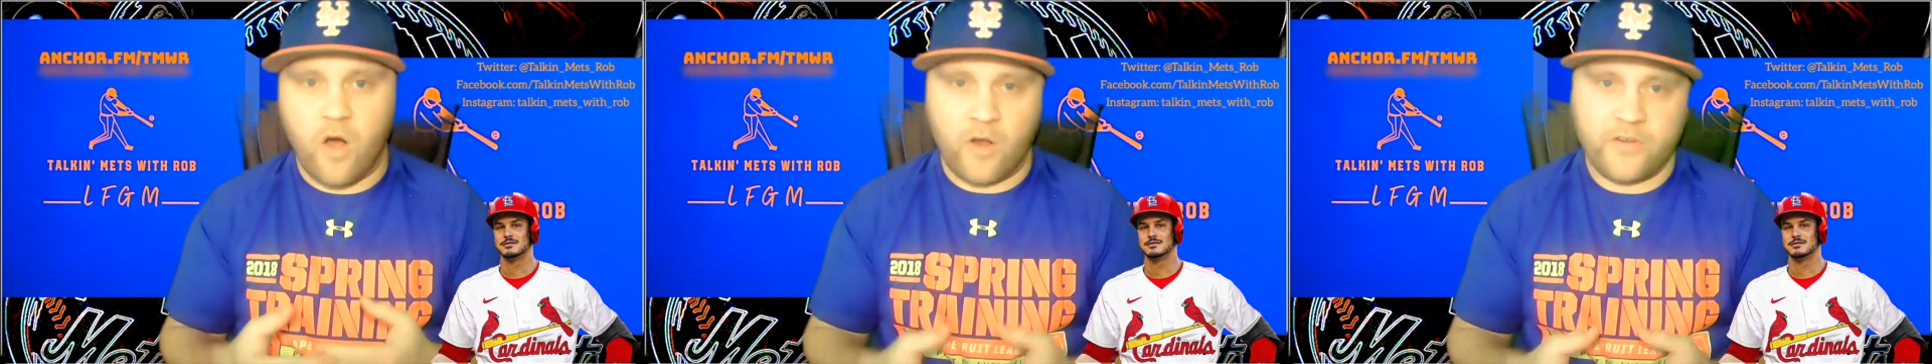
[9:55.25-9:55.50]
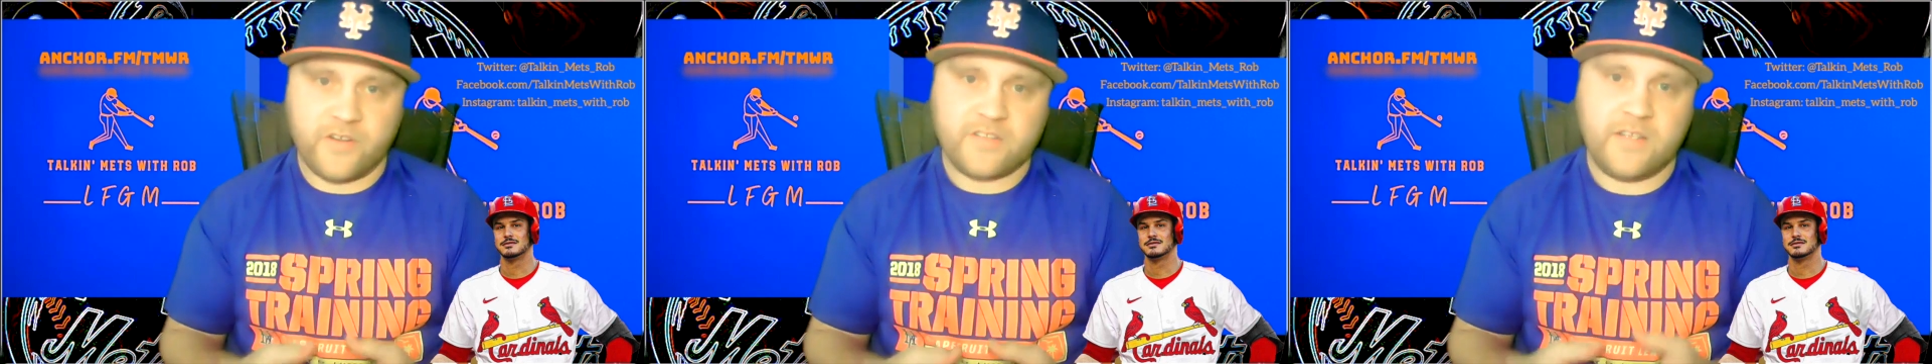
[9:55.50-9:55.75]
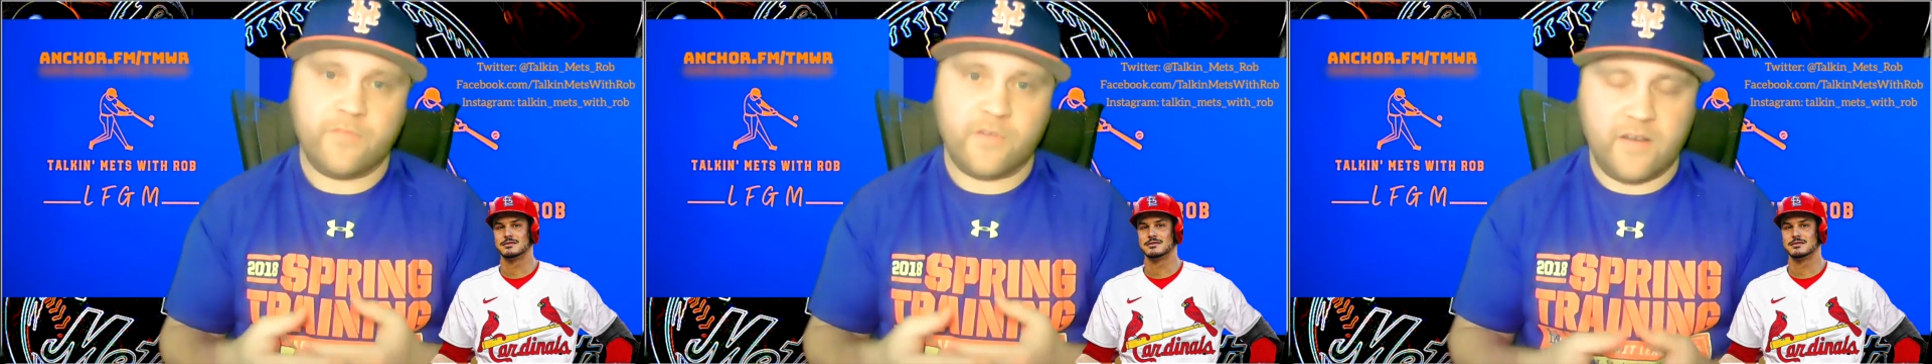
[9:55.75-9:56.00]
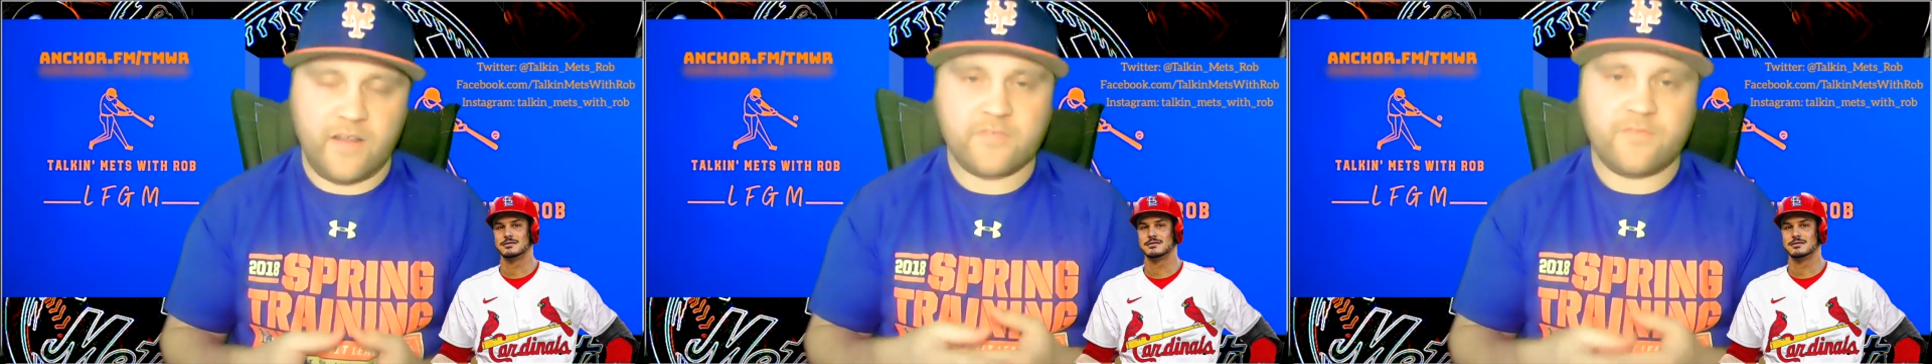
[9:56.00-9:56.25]
on your team for
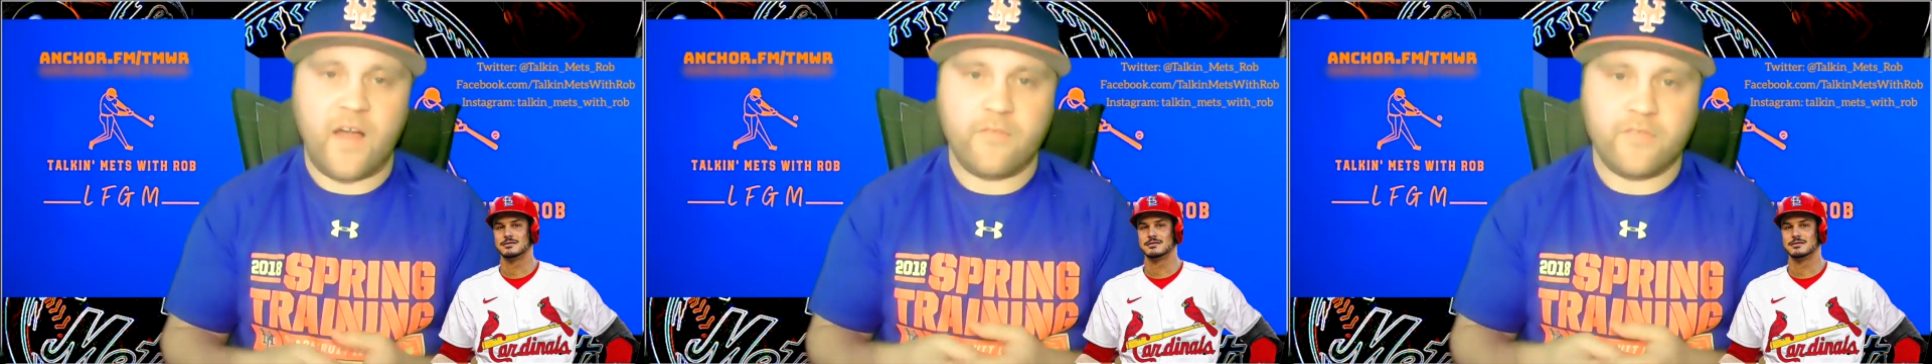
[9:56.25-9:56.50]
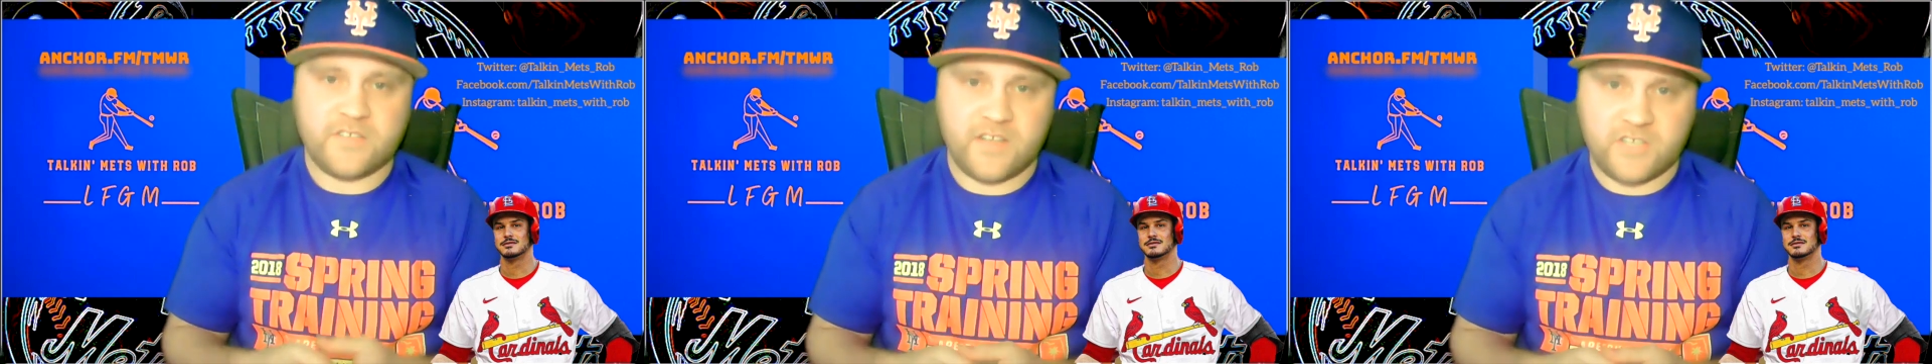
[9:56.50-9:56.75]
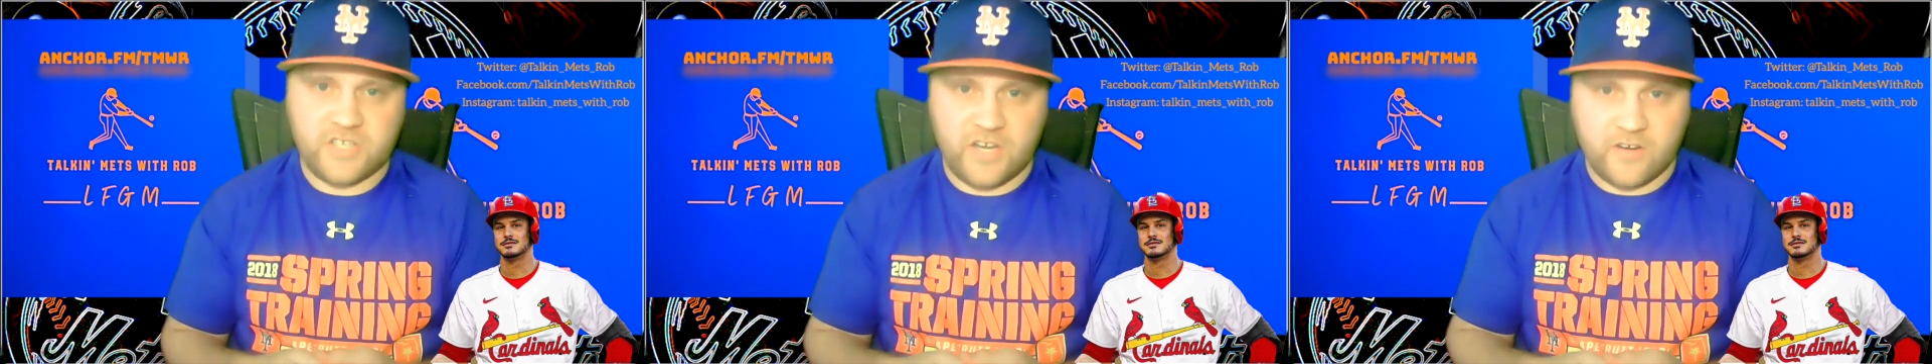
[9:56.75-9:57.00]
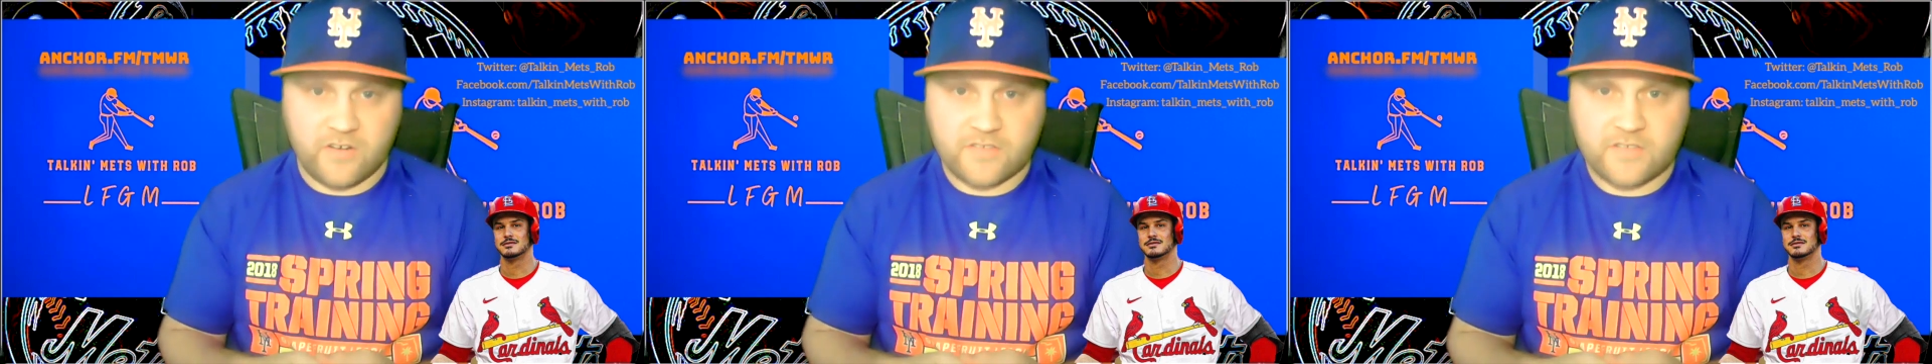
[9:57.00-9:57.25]
the next 5 or 6
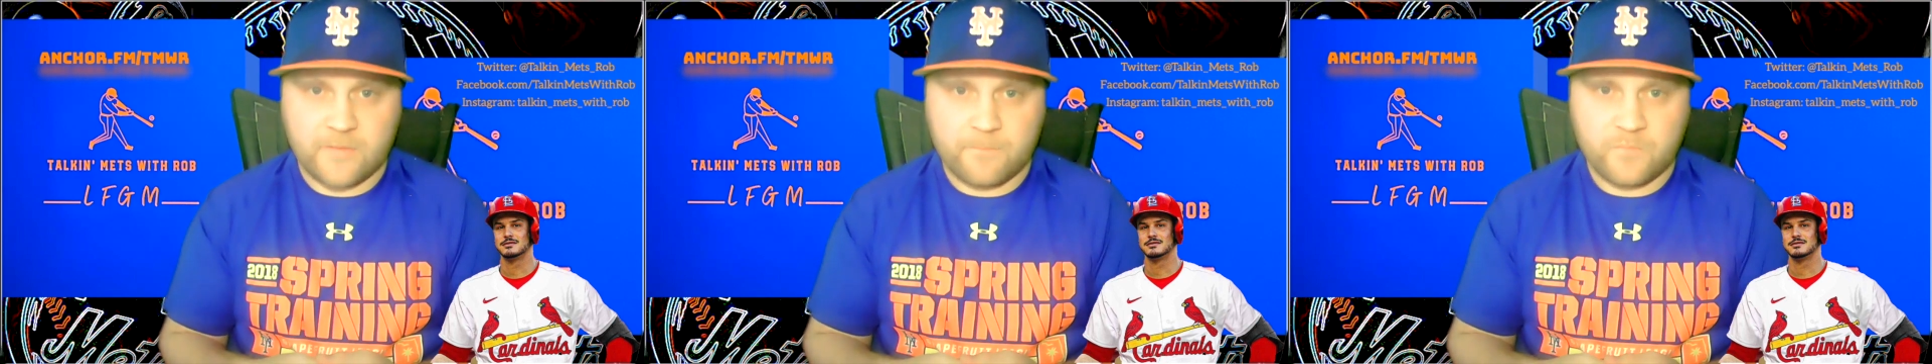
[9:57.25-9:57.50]
years.